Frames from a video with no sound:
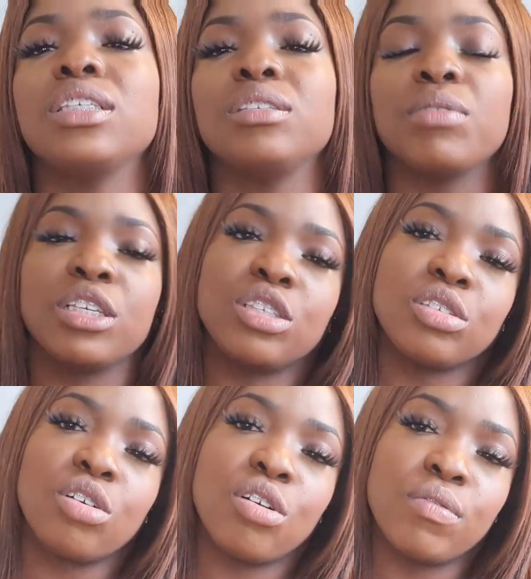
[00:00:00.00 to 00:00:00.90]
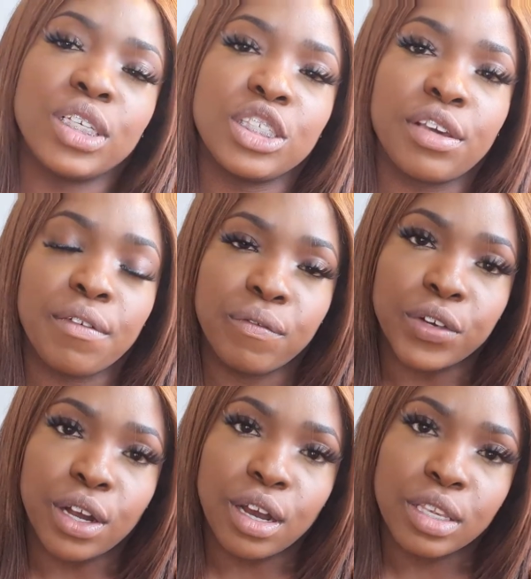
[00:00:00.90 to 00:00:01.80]
is my story so
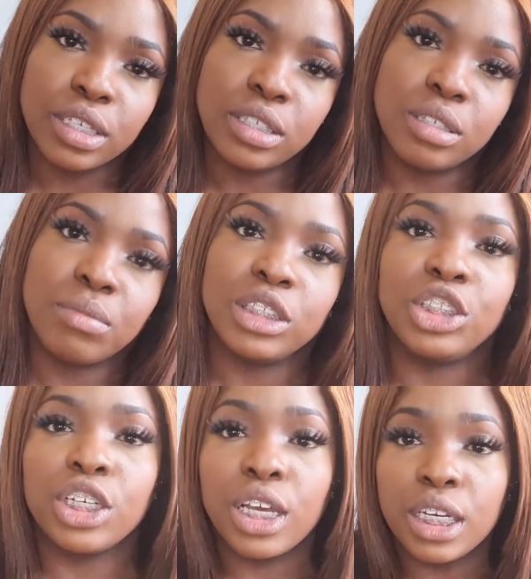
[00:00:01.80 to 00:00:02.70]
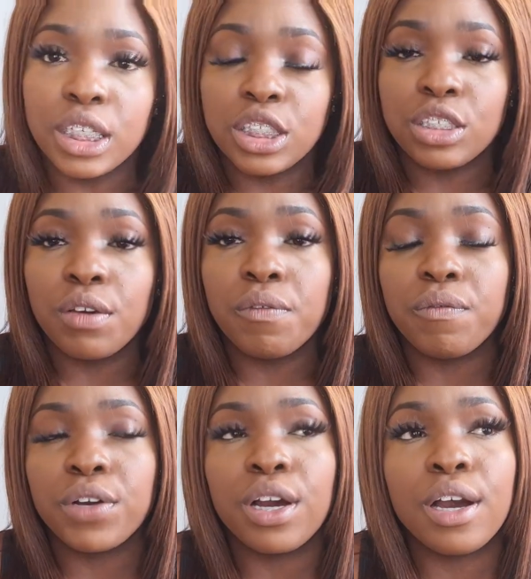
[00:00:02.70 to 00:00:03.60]
far. This is my journey so
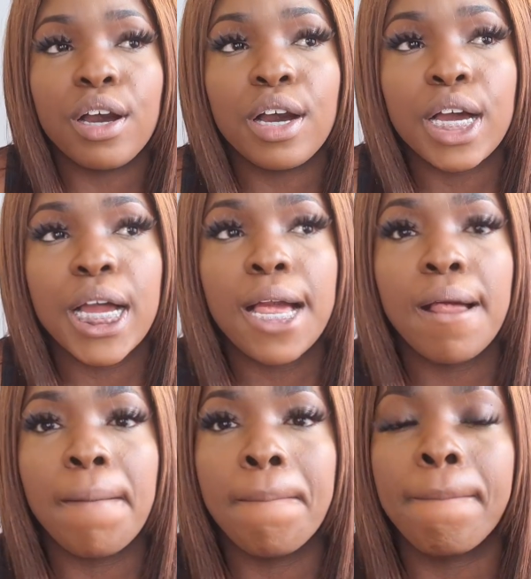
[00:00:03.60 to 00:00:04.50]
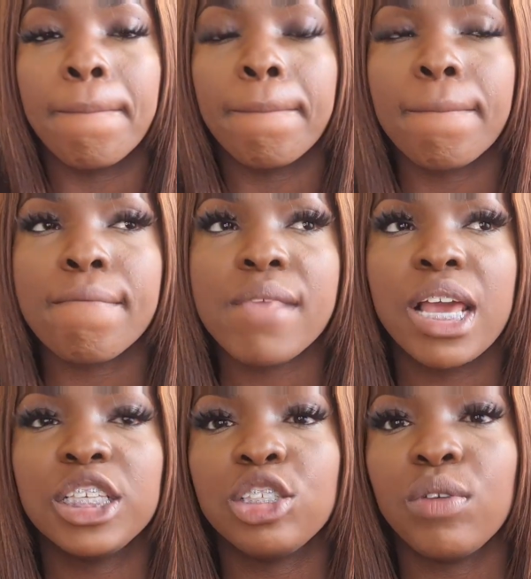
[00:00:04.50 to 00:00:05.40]
far. I
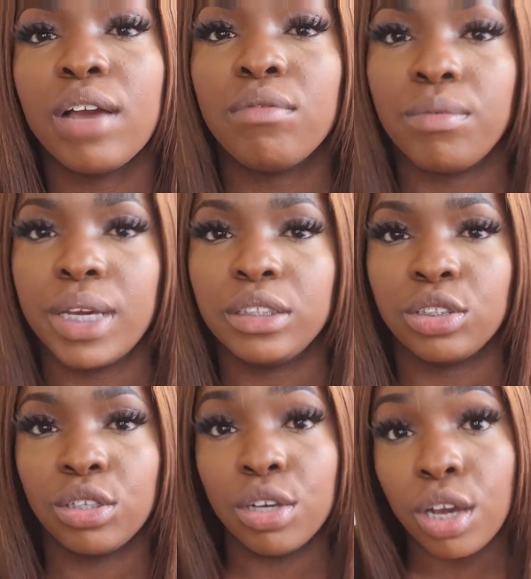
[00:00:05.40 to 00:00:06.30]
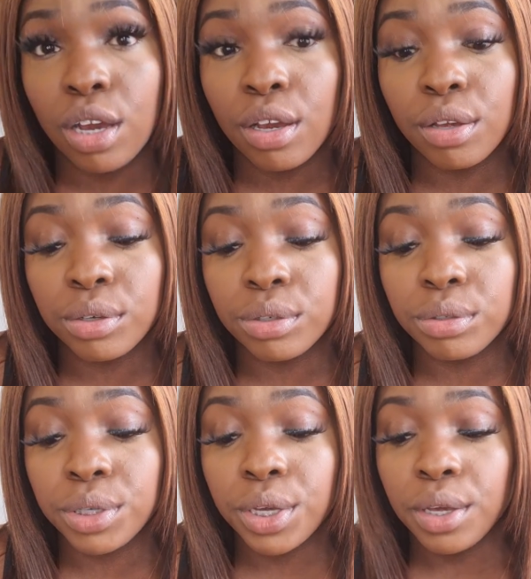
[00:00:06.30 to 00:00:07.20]
still have a way to
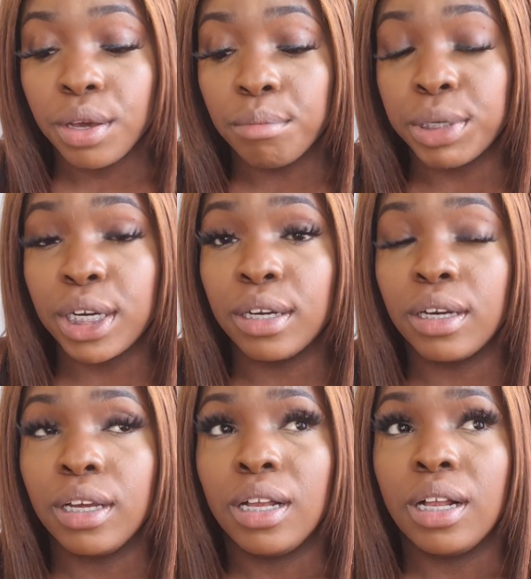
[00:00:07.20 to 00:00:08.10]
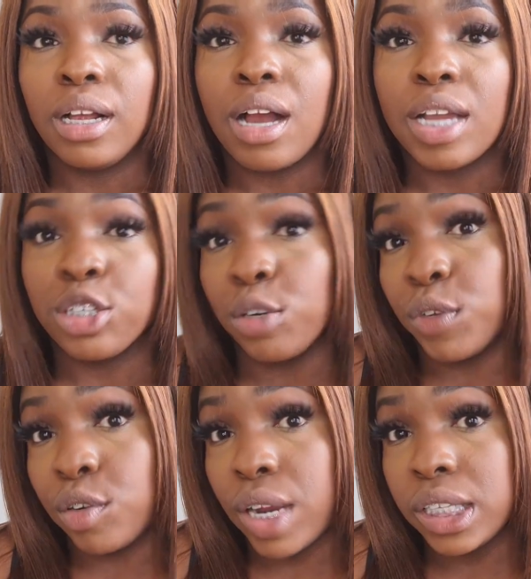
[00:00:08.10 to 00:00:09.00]
go, but I don't
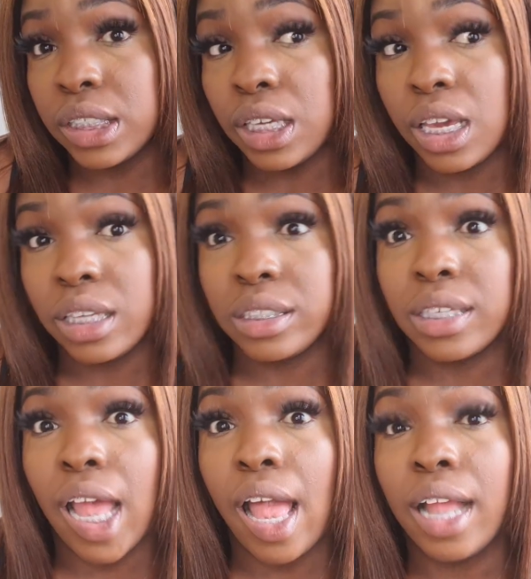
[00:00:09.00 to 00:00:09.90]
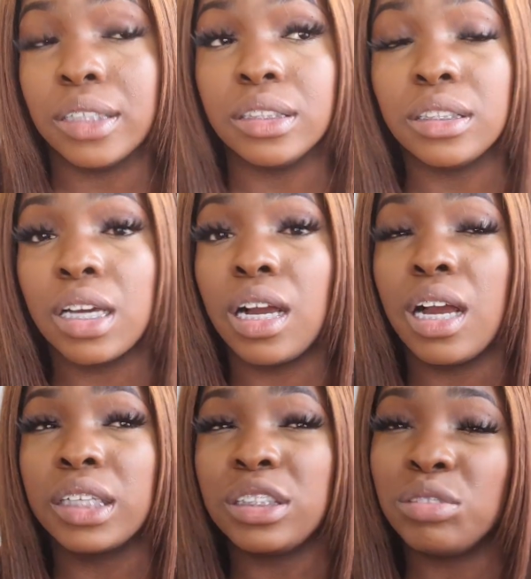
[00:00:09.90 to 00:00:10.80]
regret it. And
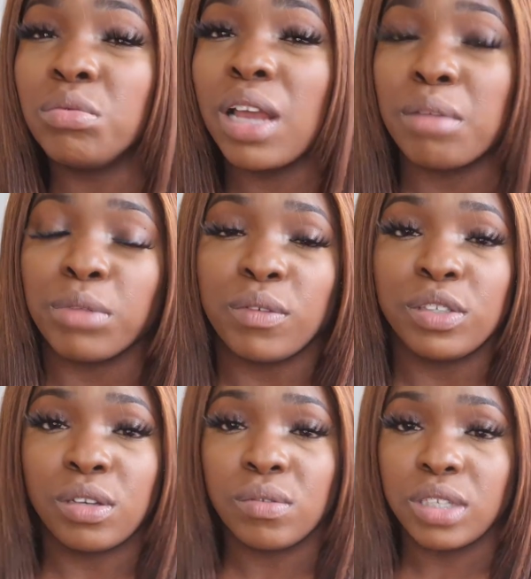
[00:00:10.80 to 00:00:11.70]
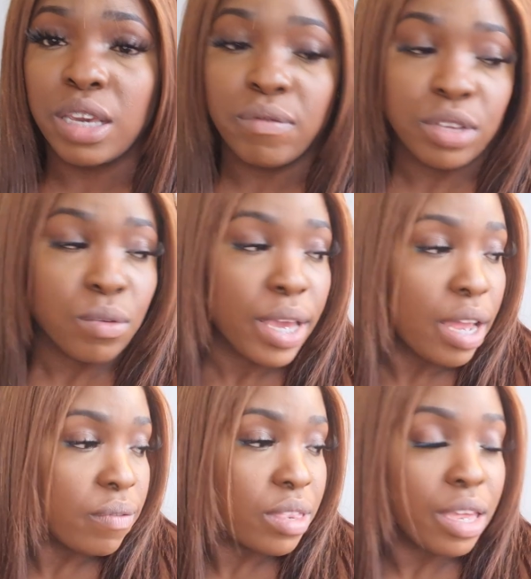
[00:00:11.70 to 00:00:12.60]
I still like my results, even though I
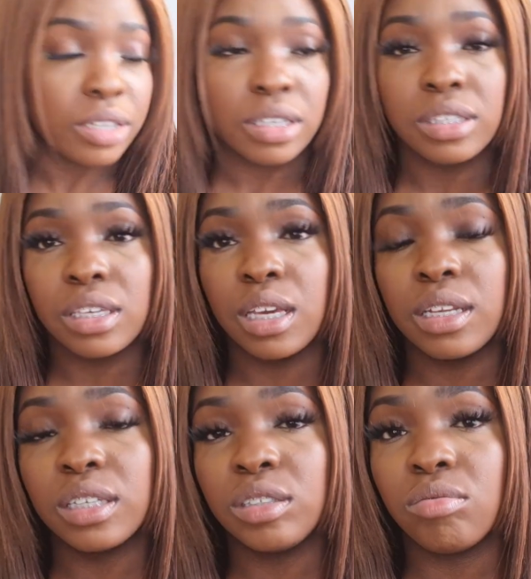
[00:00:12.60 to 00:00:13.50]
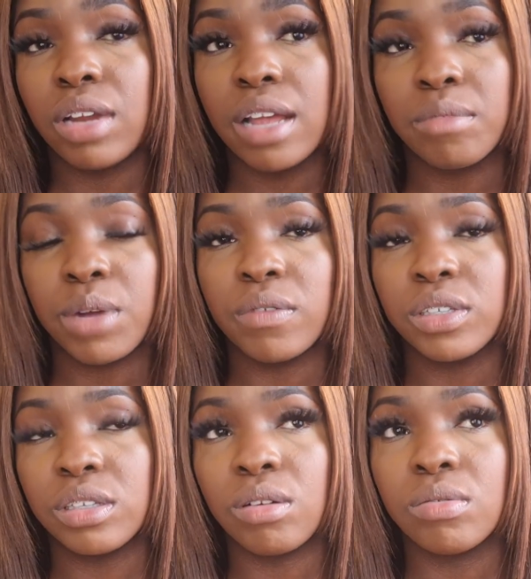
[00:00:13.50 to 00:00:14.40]
have the excess skin. I still like my
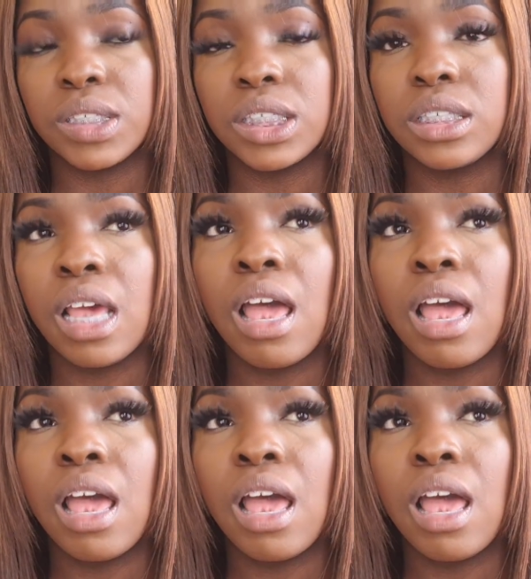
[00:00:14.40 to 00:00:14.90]
results.